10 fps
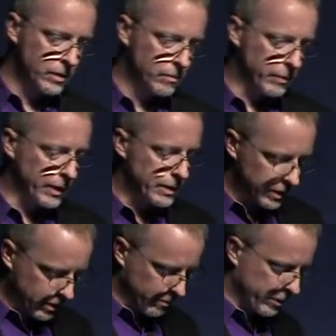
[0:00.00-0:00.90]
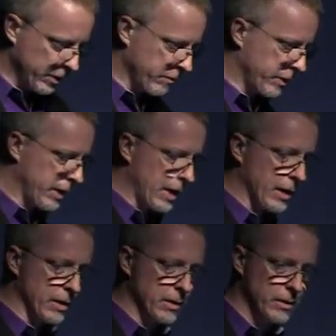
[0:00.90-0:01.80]
But I did come to think of it
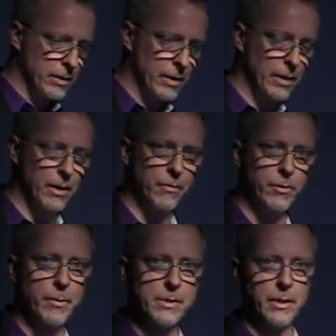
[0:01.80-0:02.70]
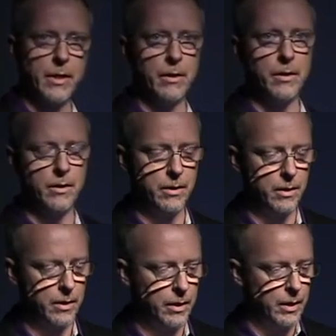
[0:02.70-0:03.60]
again a few months later.
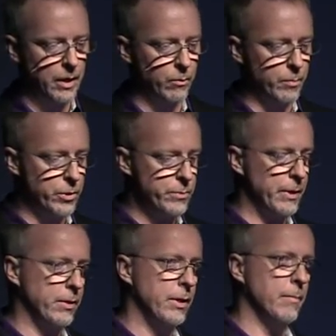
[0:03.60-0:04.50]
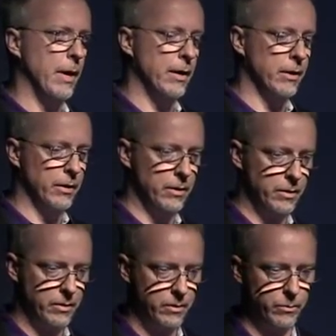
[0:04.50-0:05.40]
And what pushed me to think about it
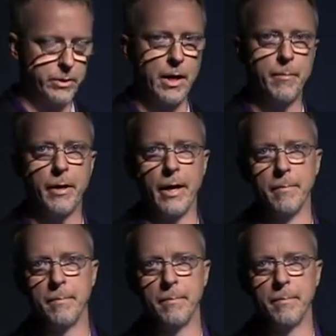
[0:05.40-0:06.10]
was Gamergate.